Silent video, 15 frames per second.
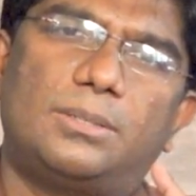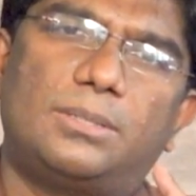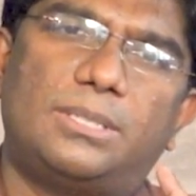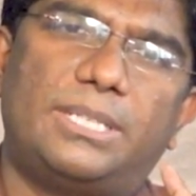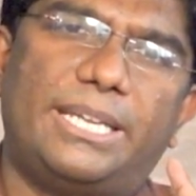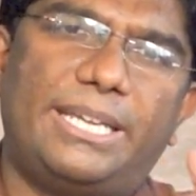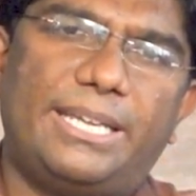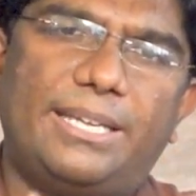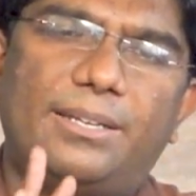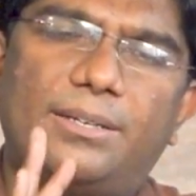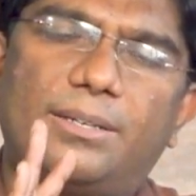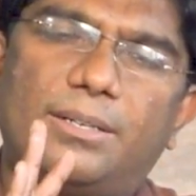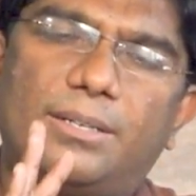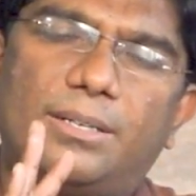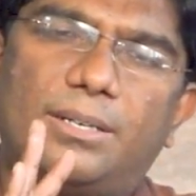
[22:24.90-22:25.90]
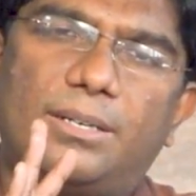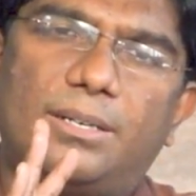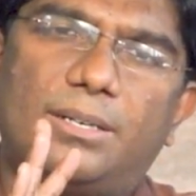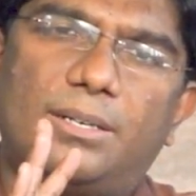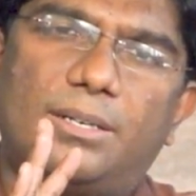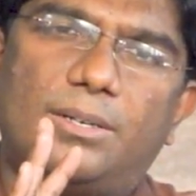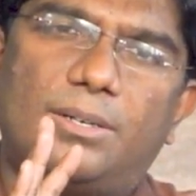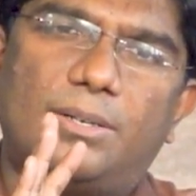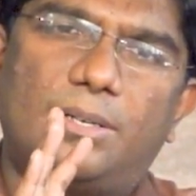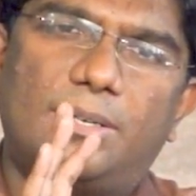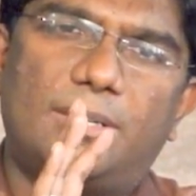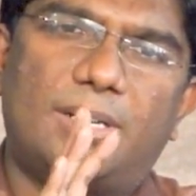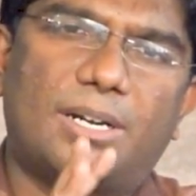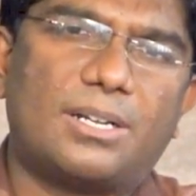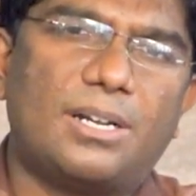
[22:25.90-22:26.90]
the
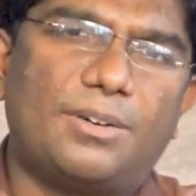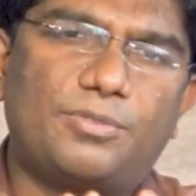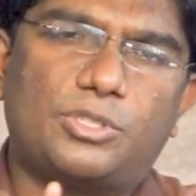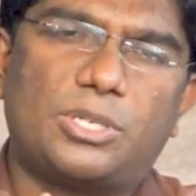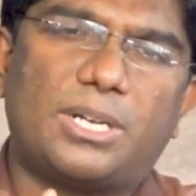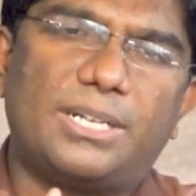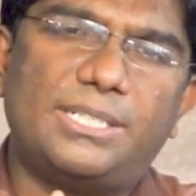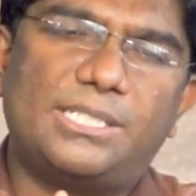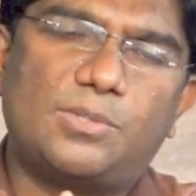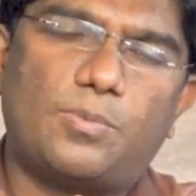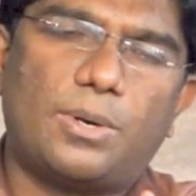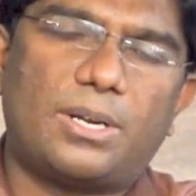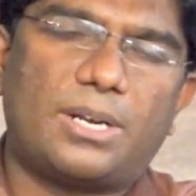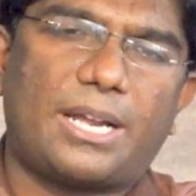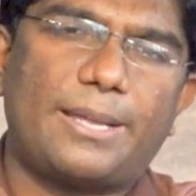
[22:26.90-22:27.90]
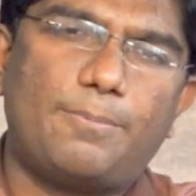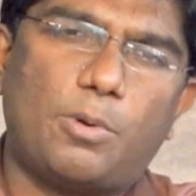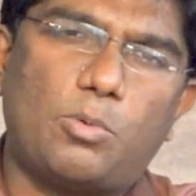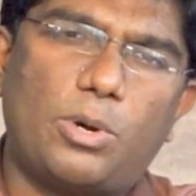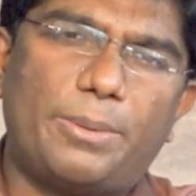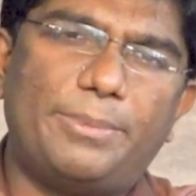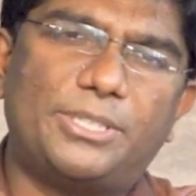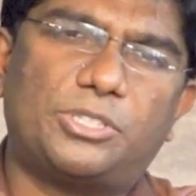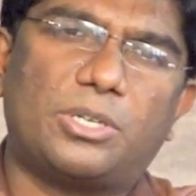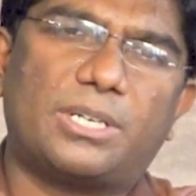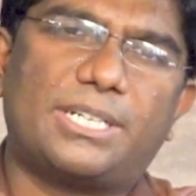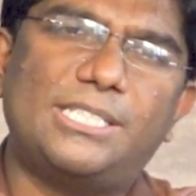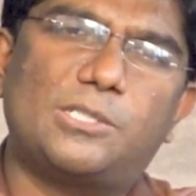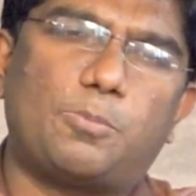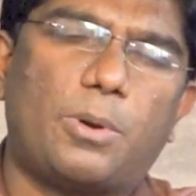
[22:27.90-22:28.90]
drug of choice for hypovolemic
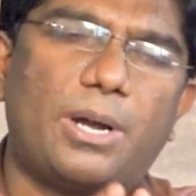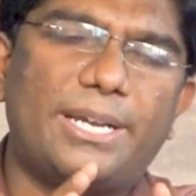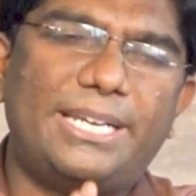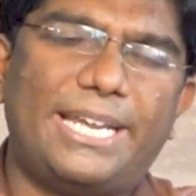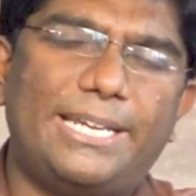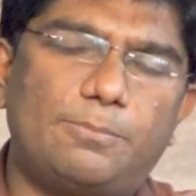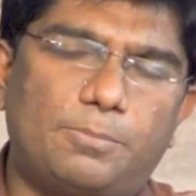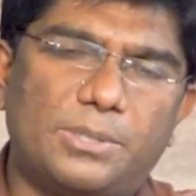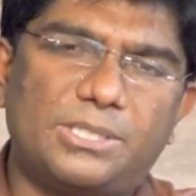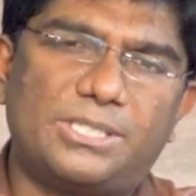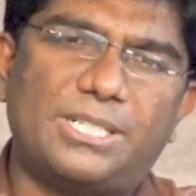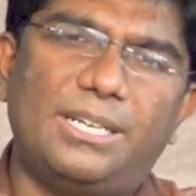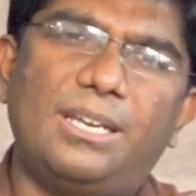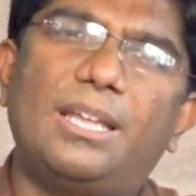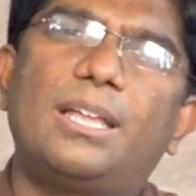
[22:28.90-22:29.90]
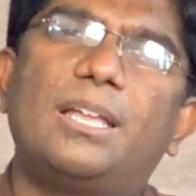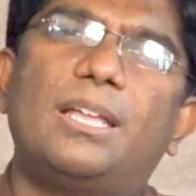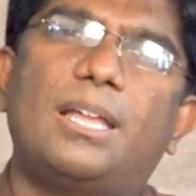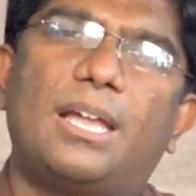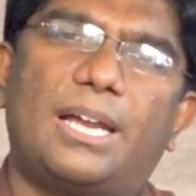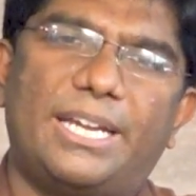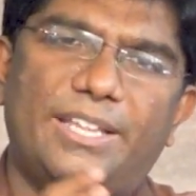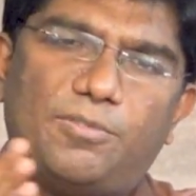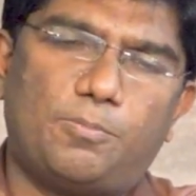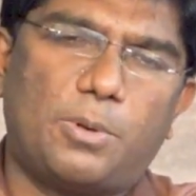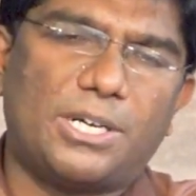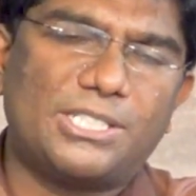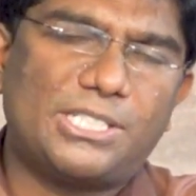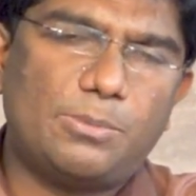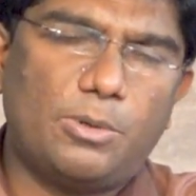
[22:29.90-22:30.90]
shock is 0.9% and if
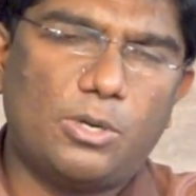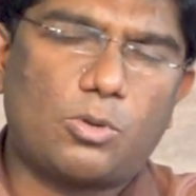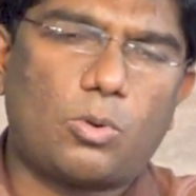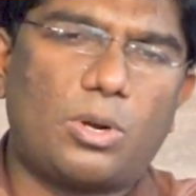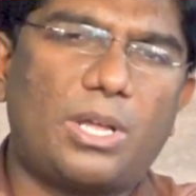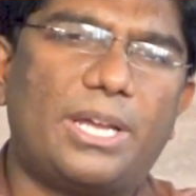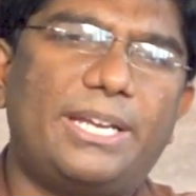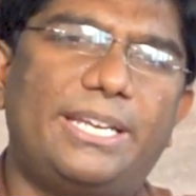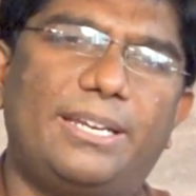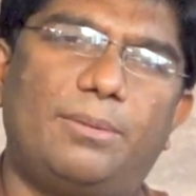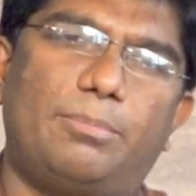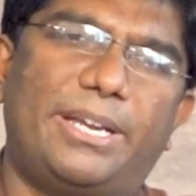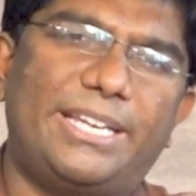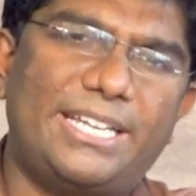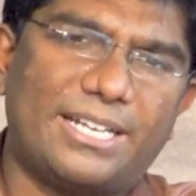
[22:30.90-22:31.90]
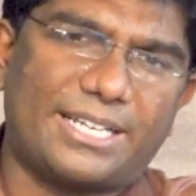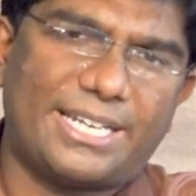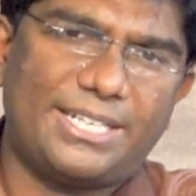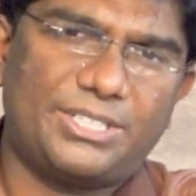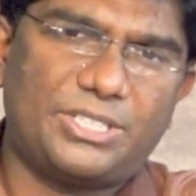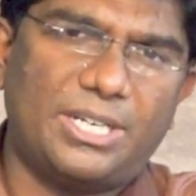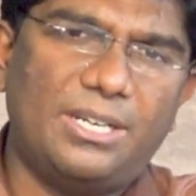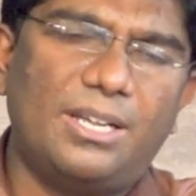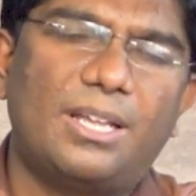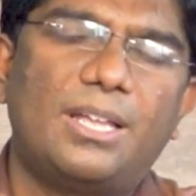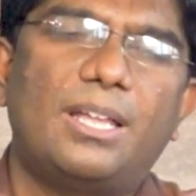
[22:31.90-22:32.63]
possible colloid in many occasions,